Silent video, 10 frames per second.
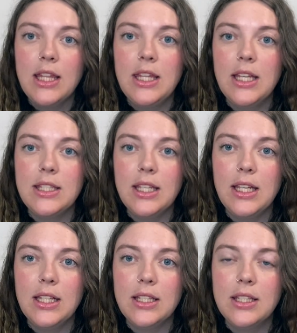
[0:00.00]
This
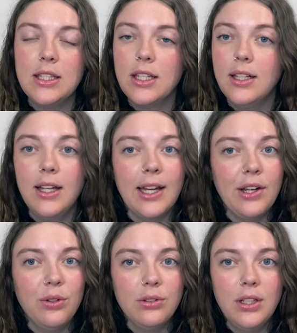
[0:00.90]
is like
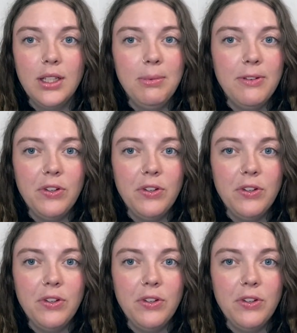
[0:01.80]
a little bit of